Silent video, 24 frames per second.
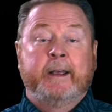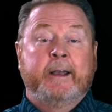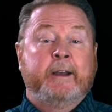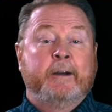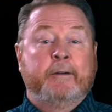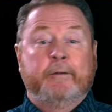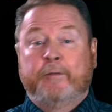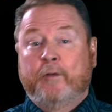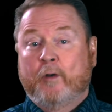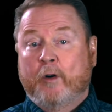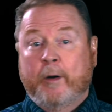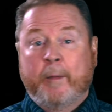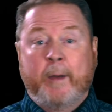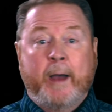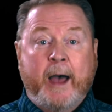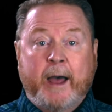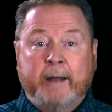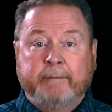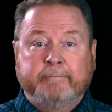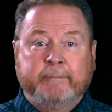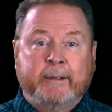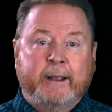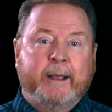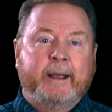
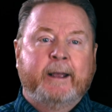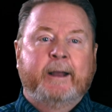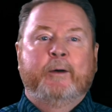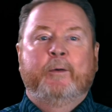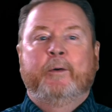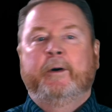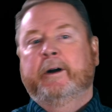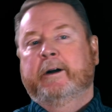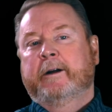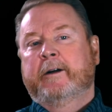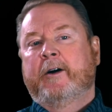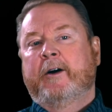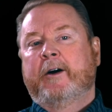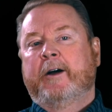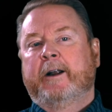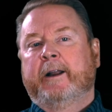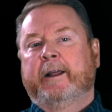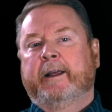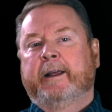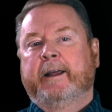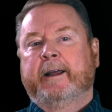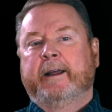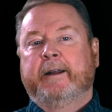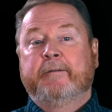format. We're
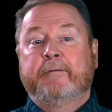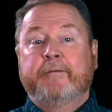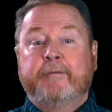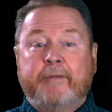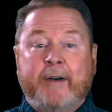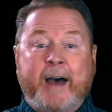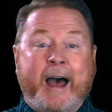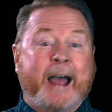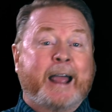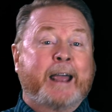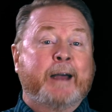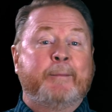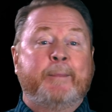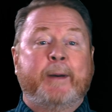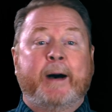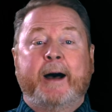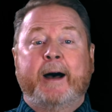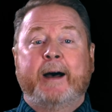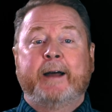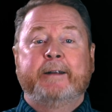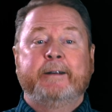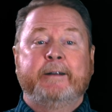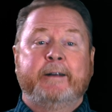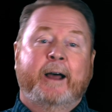calling it
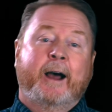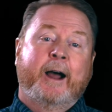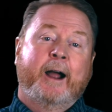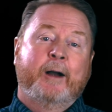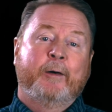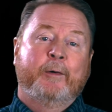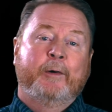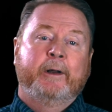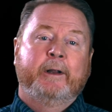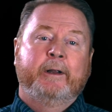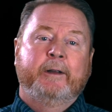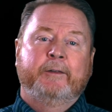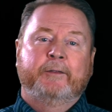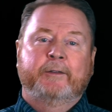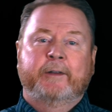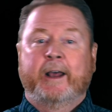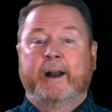Vagabond, Diaries.